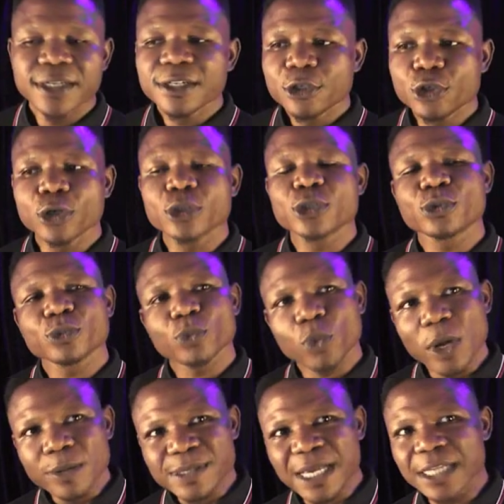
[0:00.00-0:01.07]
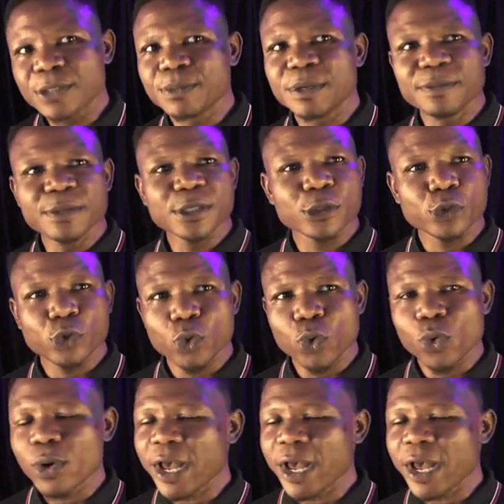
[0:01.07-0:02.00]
Your website may be slow,